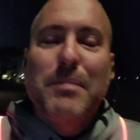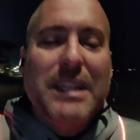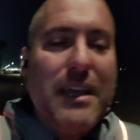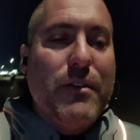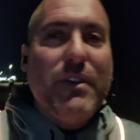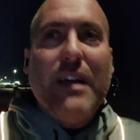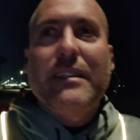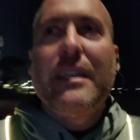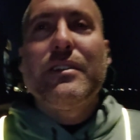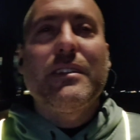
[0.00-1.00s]
But yeah, their
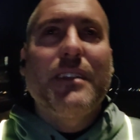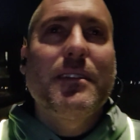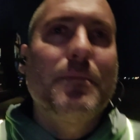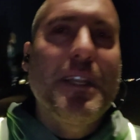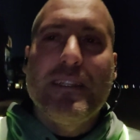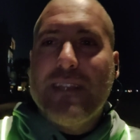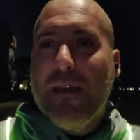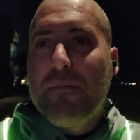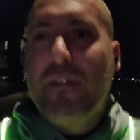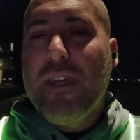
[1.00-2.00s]
validation doesn't mean a
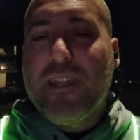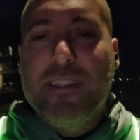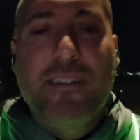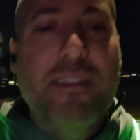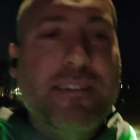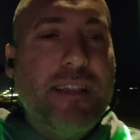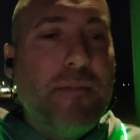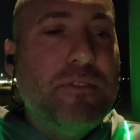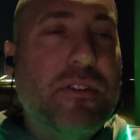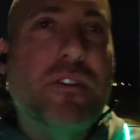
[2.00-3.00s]
damn thing. It's
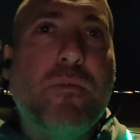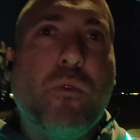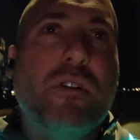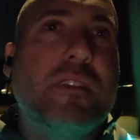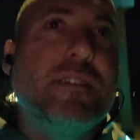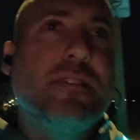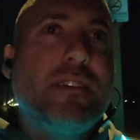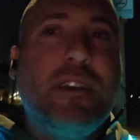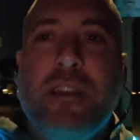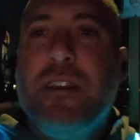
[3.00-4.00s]
absolutely worthless.